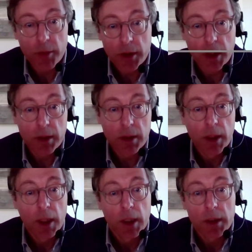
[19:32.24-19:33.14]
This could
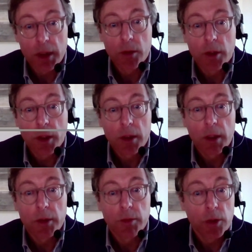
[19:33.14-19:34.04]
not only
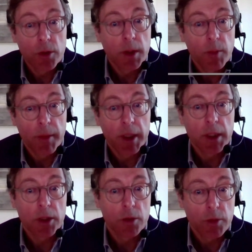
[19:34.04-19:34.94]
reduce the implementation
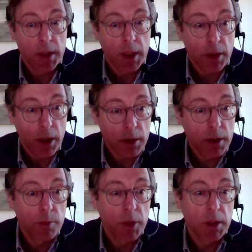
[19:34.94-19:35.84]
risk and costs,
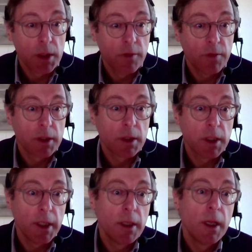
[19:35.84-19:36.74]
but
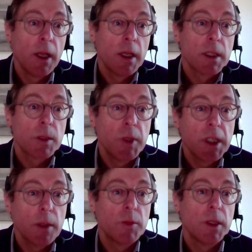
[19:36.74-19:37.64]
significantly speed
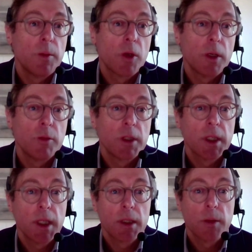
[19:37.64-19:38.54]
up the deployment
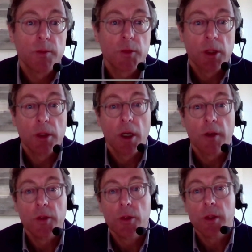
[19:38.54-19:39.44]
and adoption
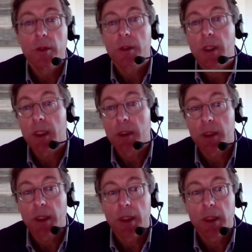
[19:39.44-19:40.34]
of new use
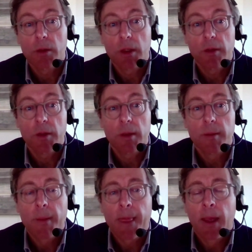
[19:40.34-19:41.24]
cases at EU level.
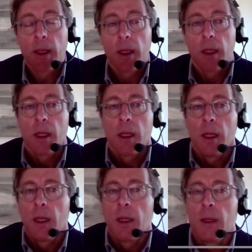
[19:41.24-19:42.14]

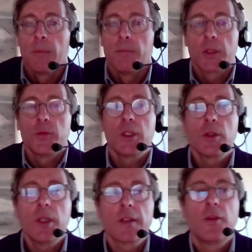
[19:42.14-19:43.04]
But we
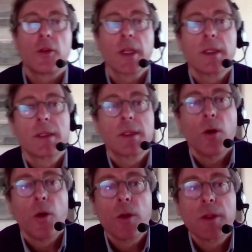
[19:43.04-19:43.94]
should not forget
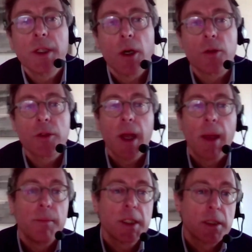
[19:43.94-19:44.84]
all the other
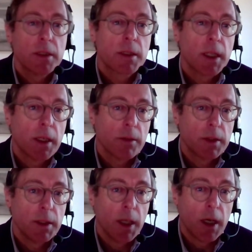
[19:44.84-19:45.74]
ambitions set out
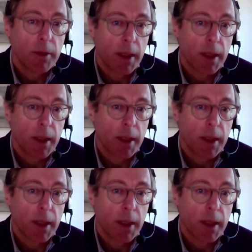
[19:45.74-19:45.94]
in our